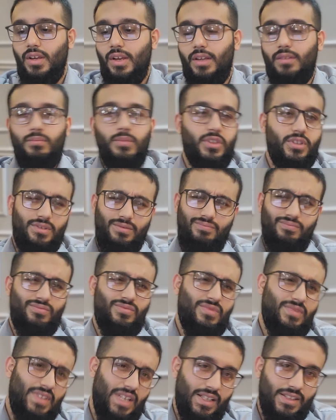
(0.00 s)
But
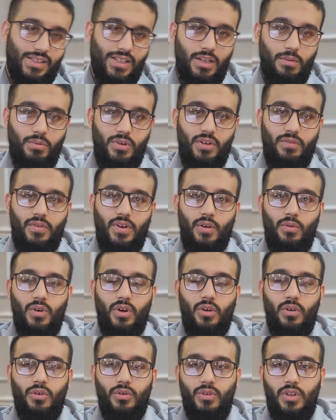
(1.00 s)
that's a little bit different. I don't
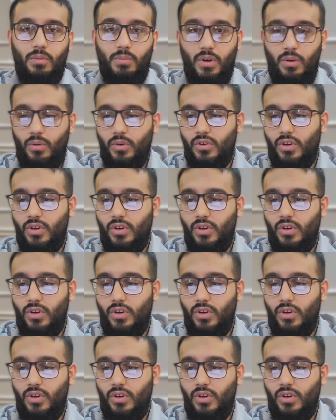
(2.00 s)
want to go into that, but I